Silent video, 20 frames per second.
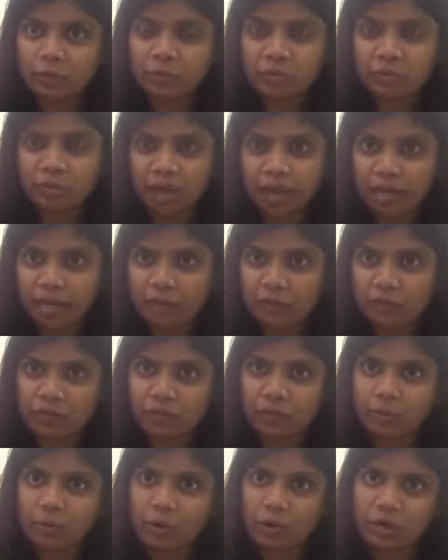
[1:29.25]
training
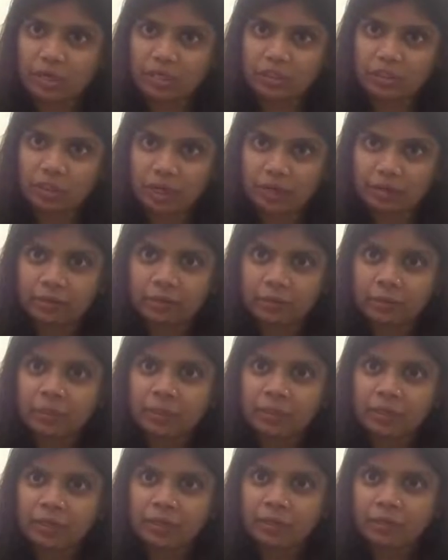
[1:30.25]
from Knowledge Hut,
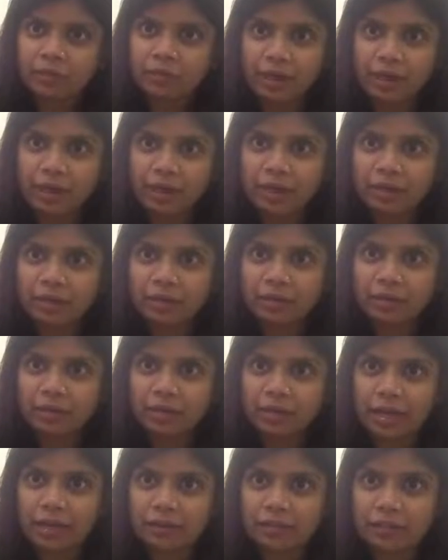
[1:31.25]
where
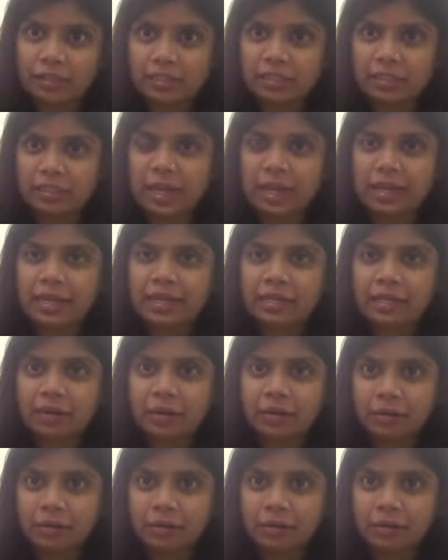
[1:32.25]
I was assigned